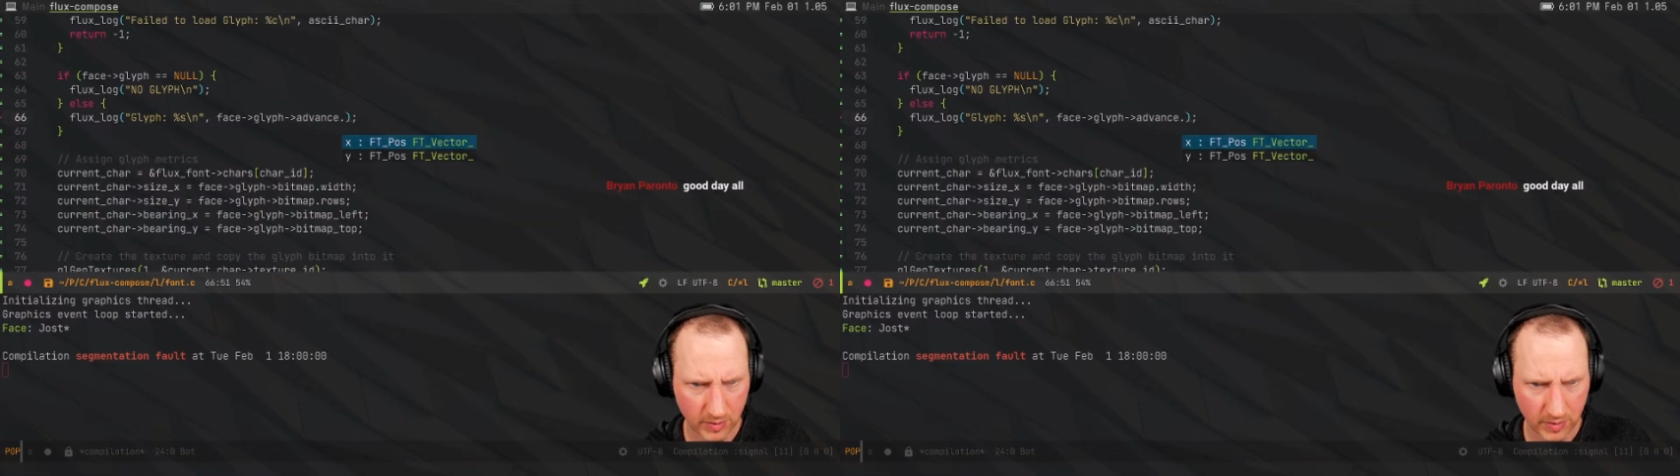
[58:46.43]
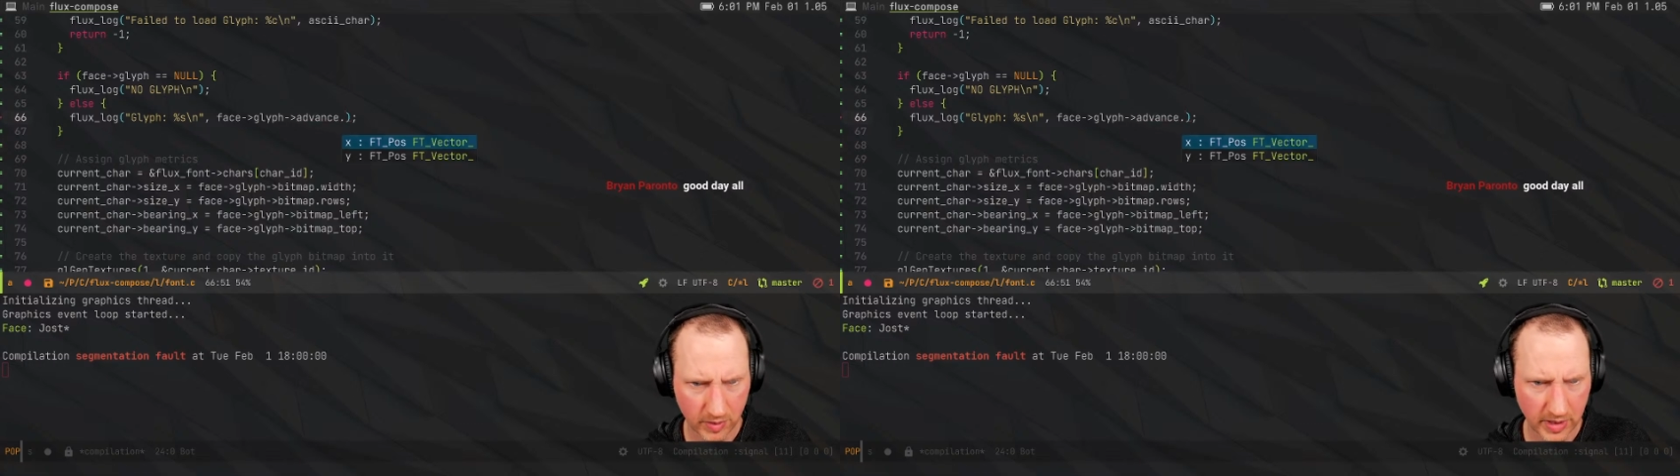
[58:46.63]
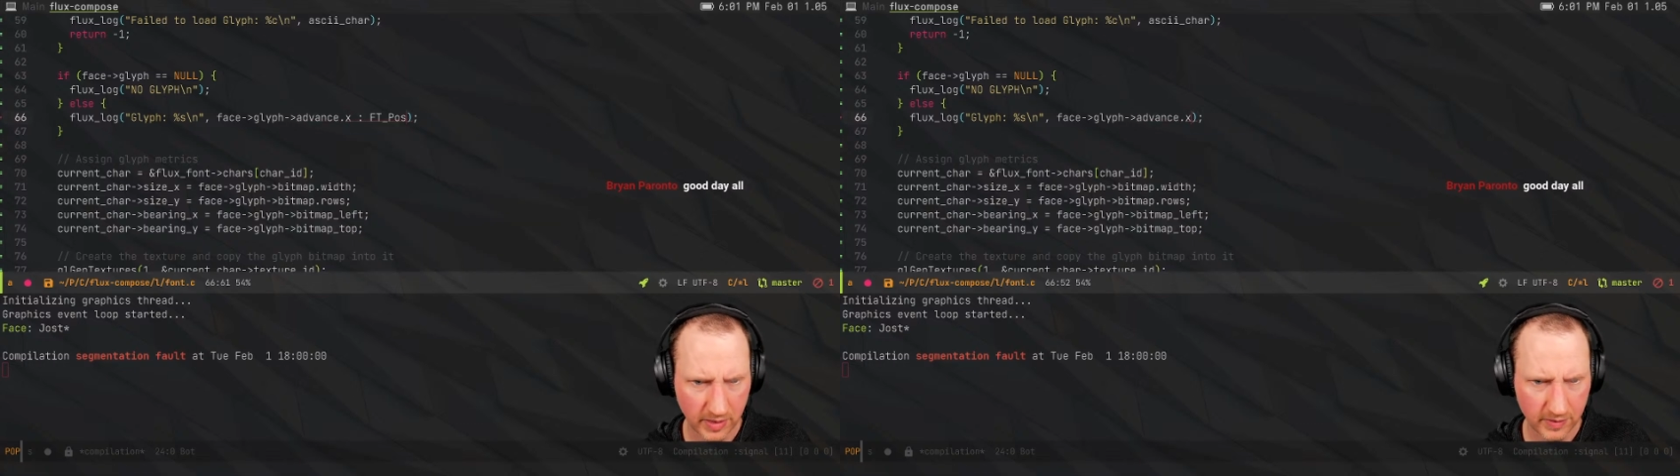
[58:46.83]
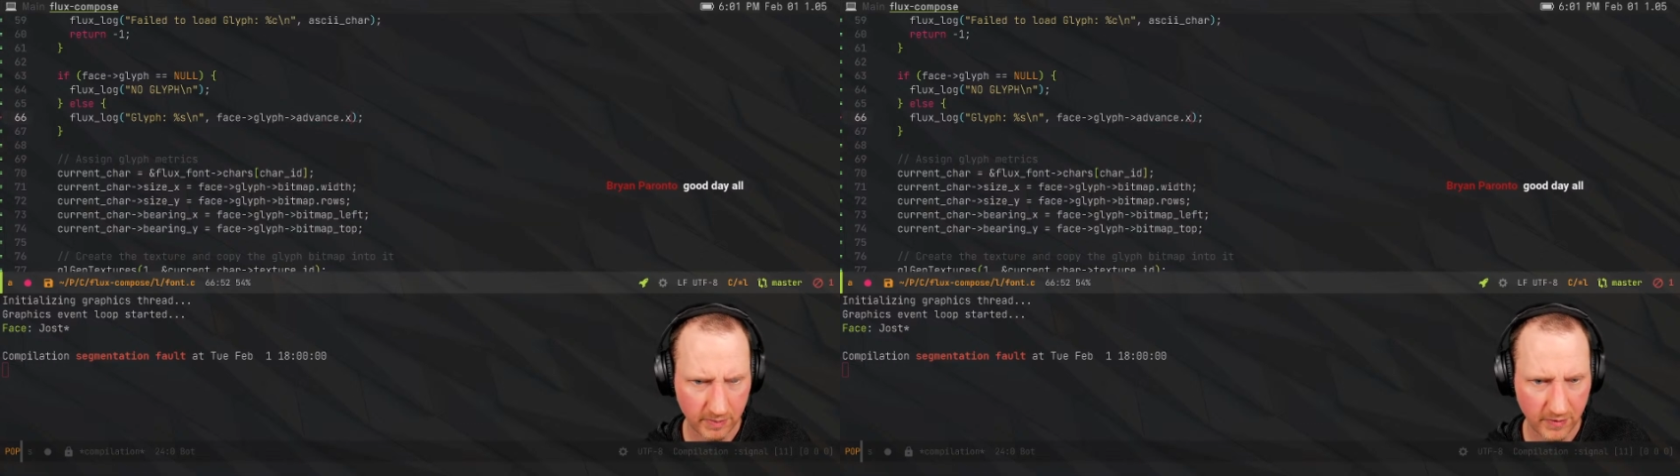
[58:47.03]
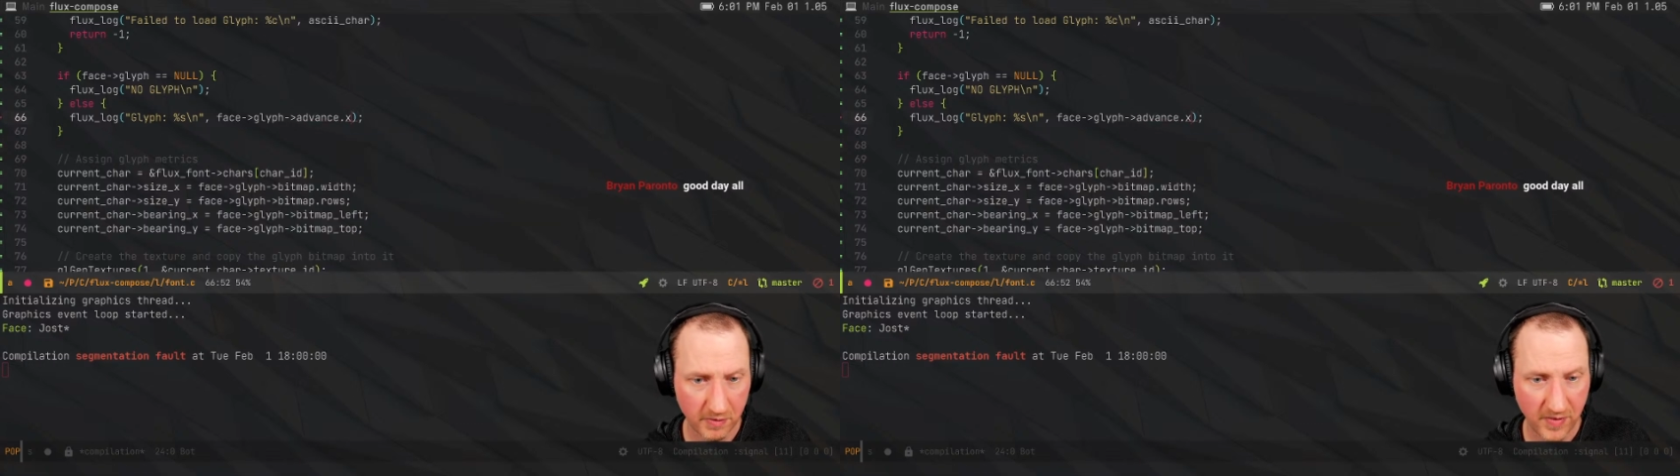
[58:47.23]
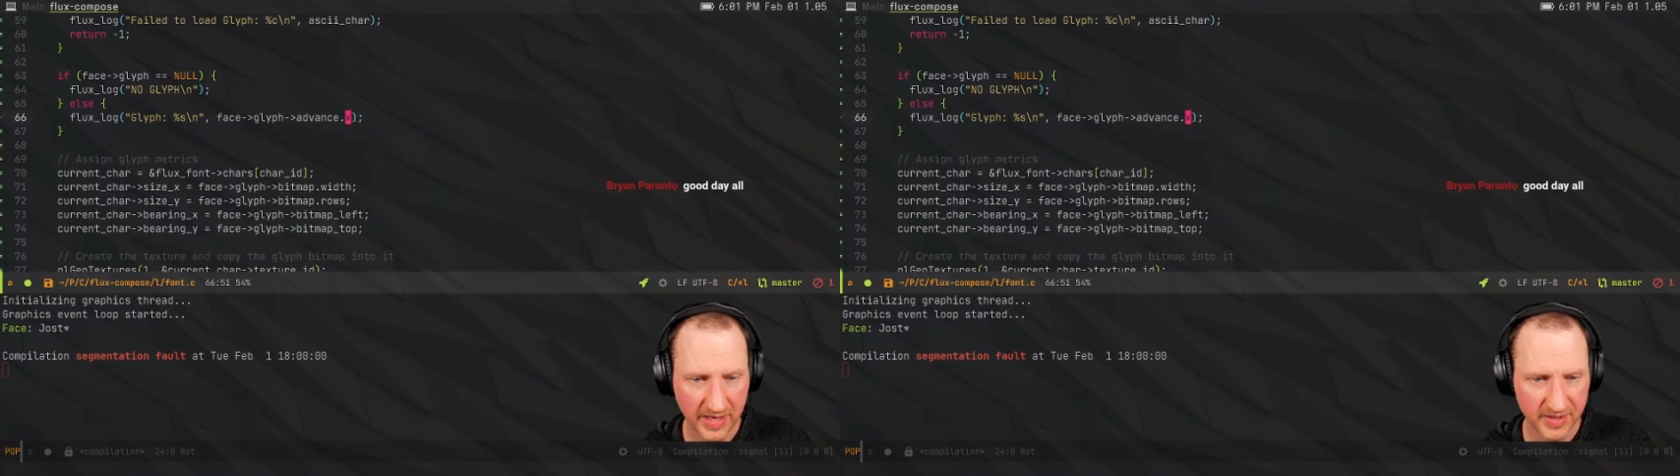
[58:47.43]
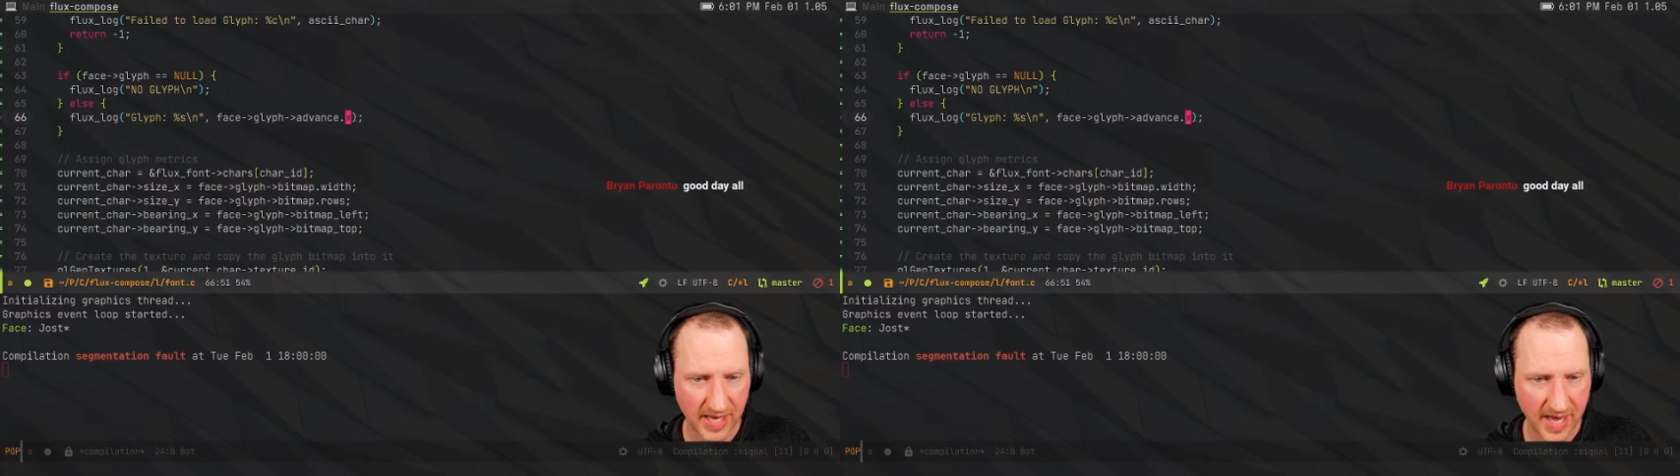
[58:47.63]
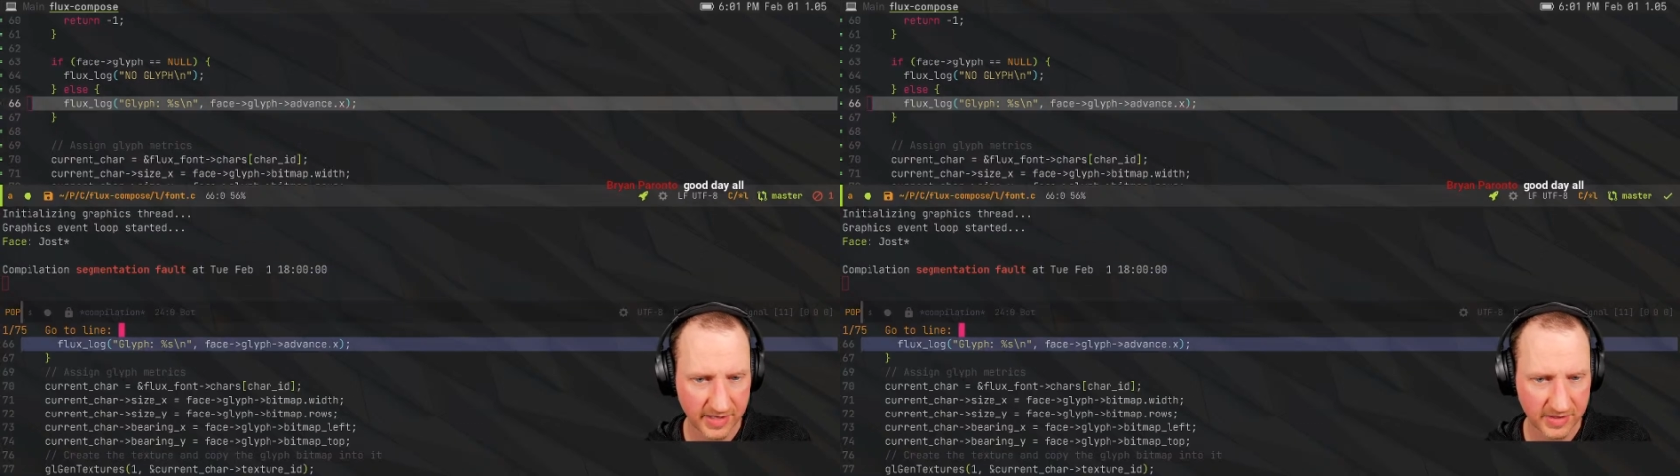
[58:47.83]
Okay.
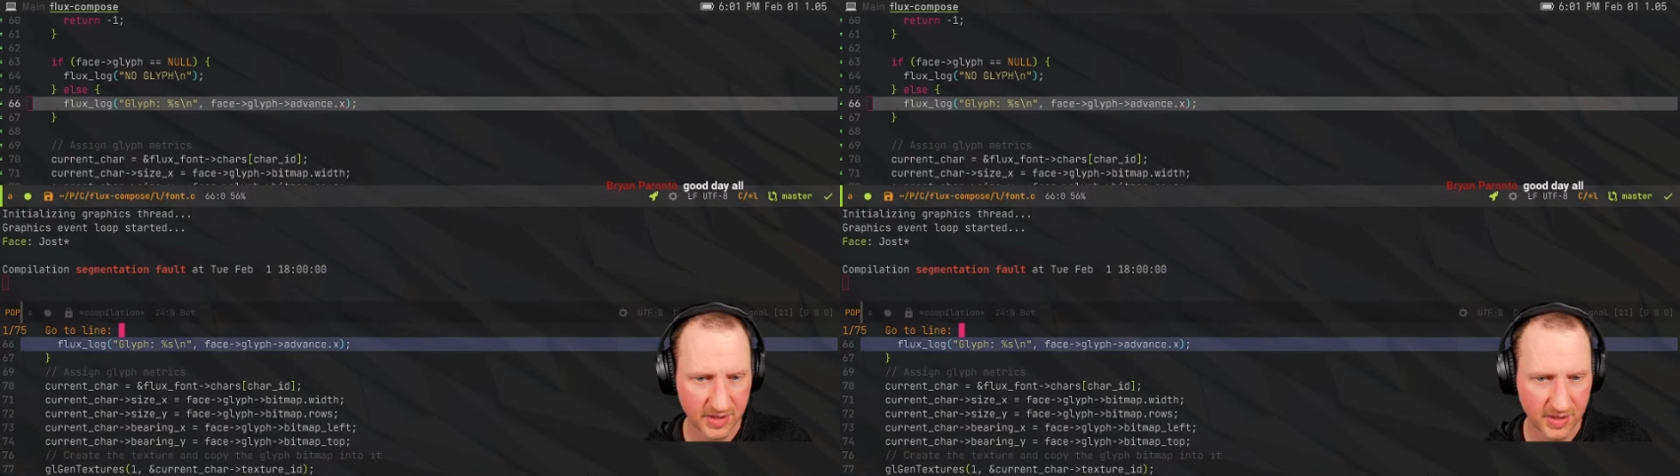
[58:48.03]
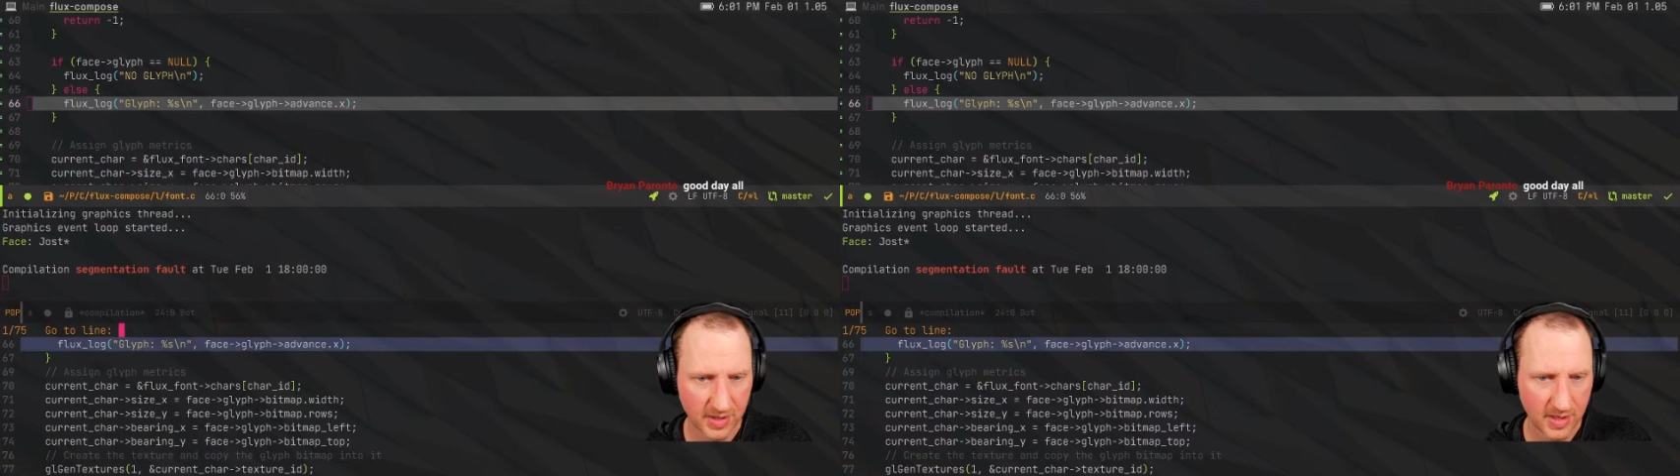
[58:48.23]
Advanced.x.